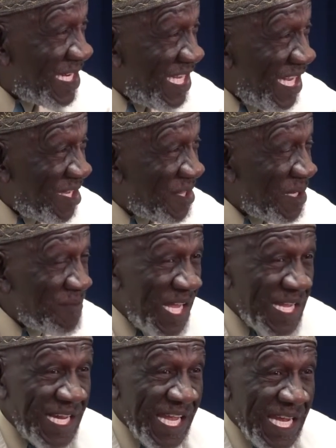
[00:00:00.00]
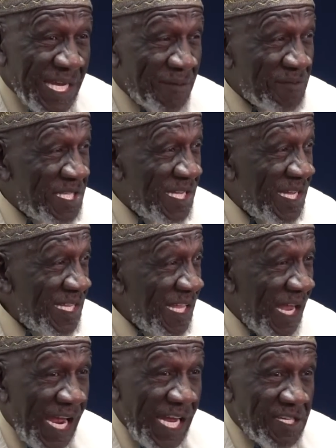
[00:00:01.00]
Tell them their names.
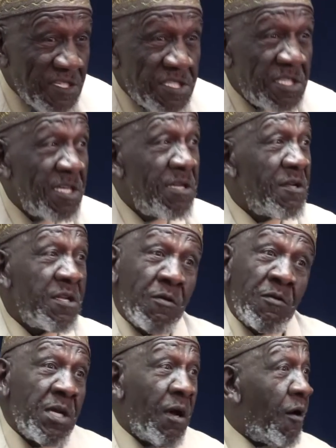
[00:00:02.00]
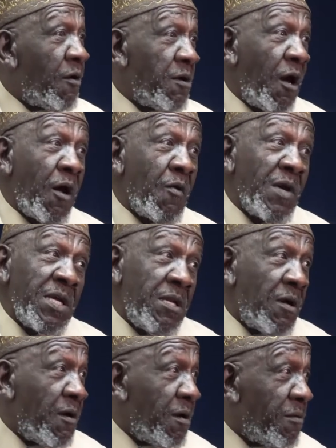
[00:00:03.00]
The angels couldn't do it. We don't. All we
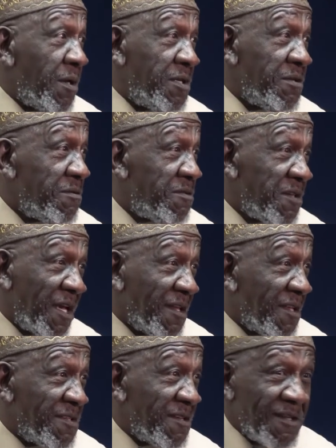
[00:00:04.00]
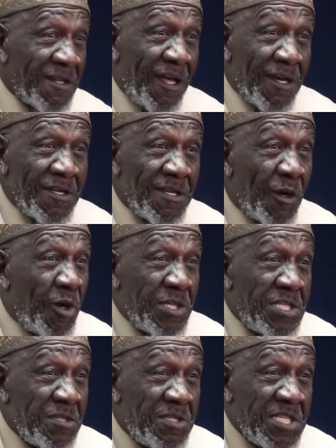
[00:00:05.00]
know is what you tell us, Allah. You know
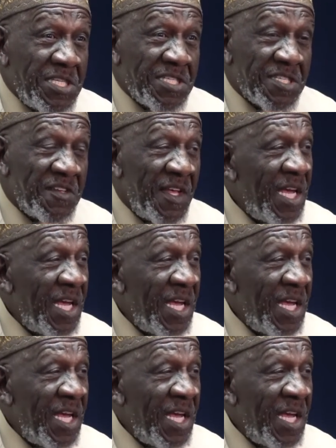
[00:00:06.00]
what you teach us.